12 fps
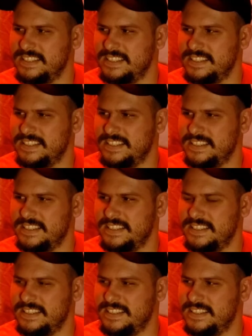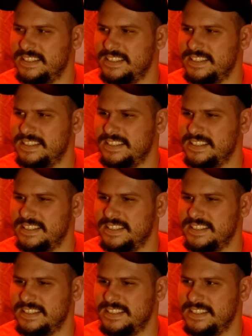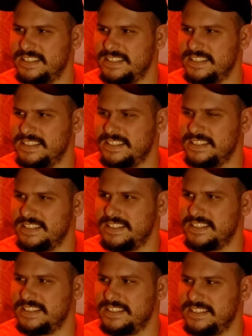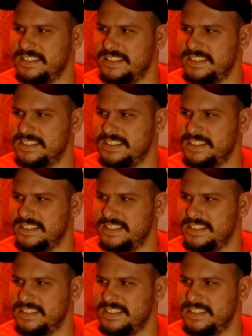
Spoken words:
This person isn't speaking.